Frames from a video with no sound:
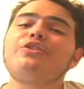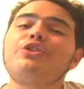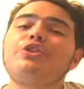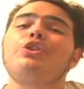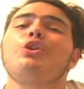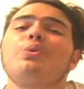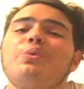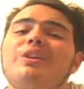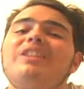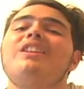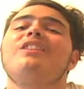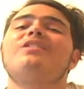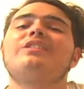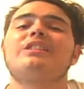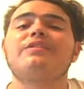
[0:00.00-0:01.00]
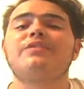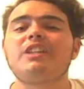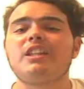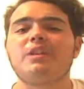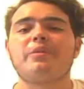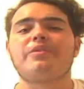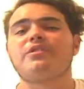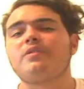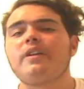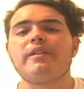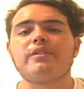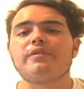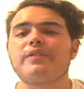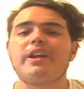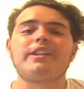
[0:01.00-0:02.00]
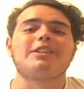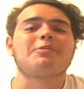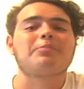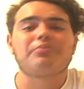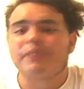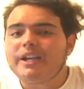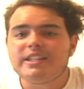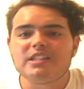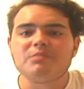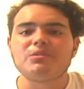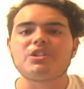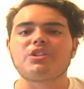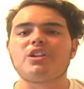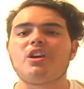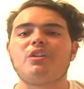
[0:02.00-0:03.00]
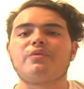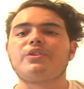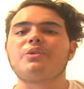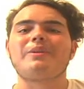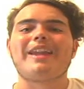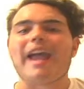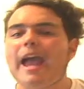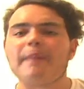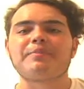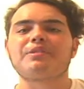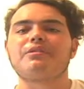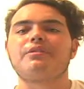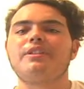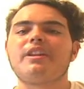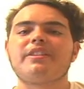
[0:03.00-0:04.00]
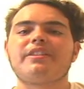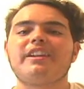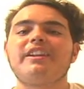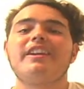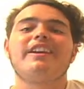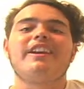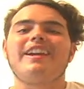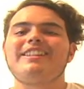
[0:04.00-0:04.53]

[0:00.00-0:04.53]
2 years of dealing with Survivor fans praising Michelle for doing absolutely nothing,